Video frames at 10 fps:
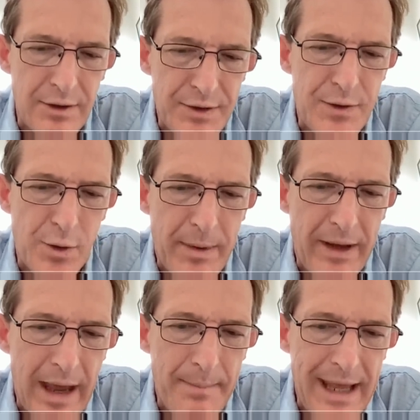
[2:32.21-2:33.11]
Lots to talk
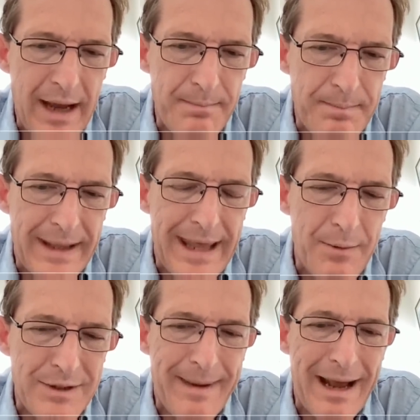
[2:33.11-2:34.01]
about that, but that but that
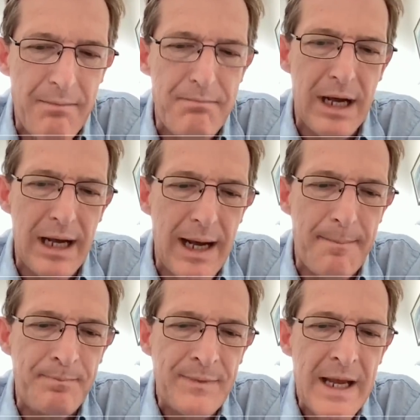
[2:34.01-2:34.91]
was about um,